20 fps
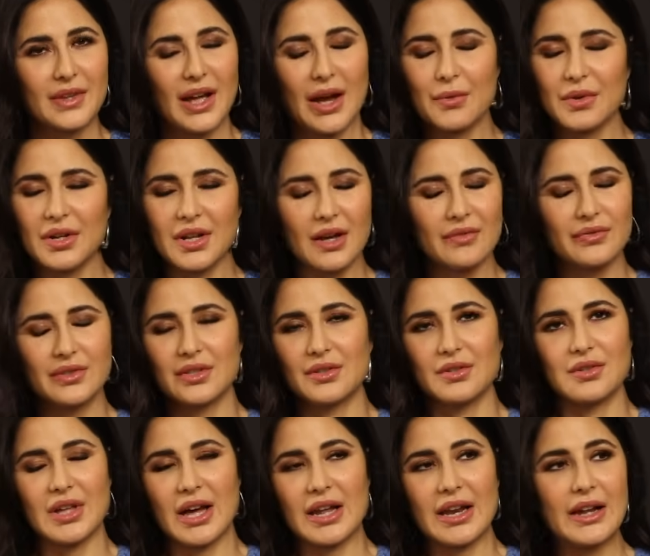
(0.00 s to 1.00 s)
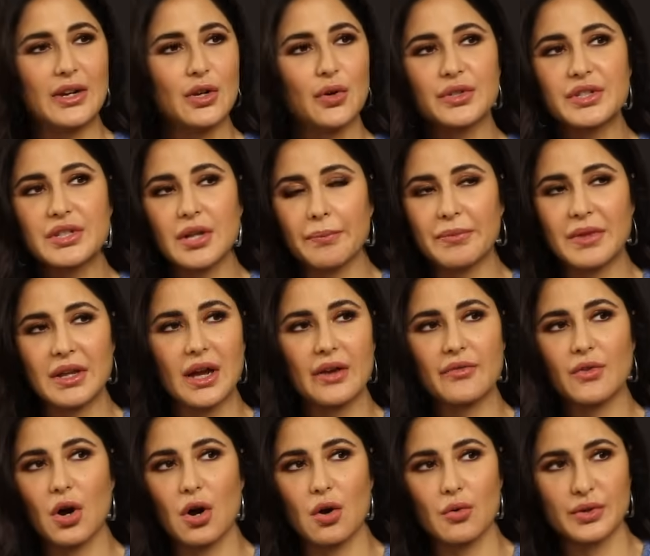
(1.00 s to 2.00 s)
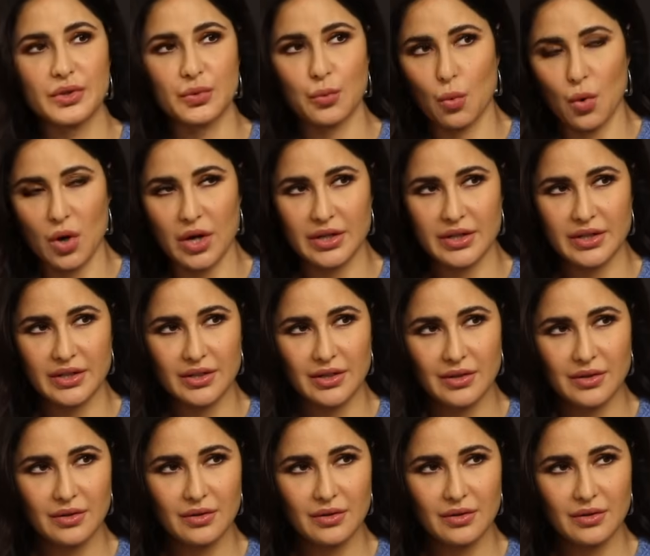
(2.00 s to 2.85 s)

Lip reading: I would love to do that. I know it's something I've always wanted to yeah.